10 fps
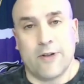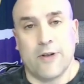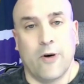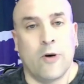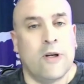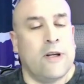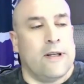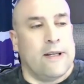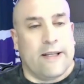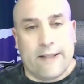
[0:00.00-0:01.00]
So
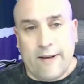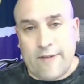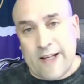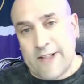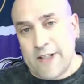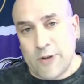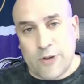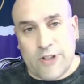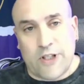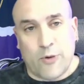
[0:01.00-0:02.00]
if that
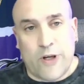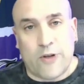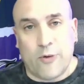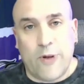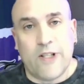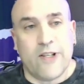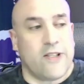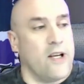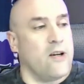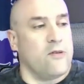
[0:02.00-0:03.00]
situation repeats
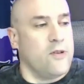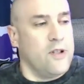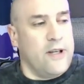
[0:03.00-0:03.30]
itself,